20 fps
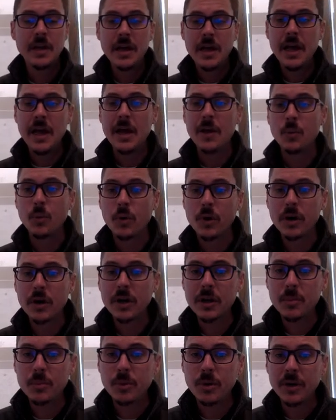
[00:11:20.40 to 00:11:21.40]
And we're going
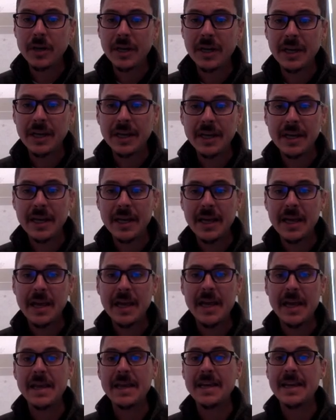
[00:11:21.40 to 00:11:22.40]
to put in
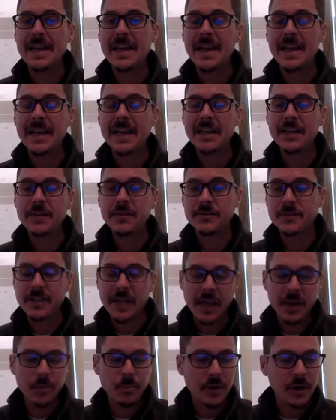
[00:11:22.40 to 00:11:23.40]
a negative
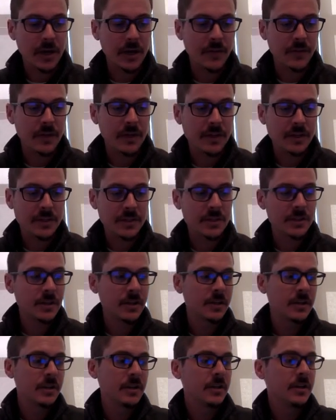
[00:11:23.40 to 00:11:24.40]
taper on this.
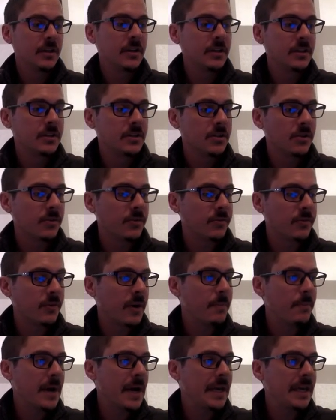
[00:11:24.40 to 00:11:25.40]
So from
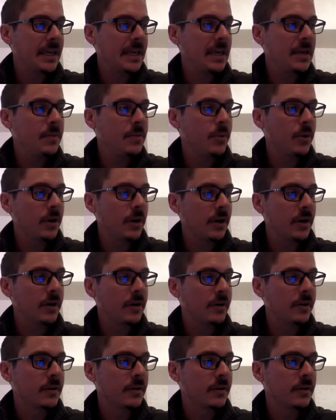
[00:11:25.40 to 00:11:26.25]
my keyboard,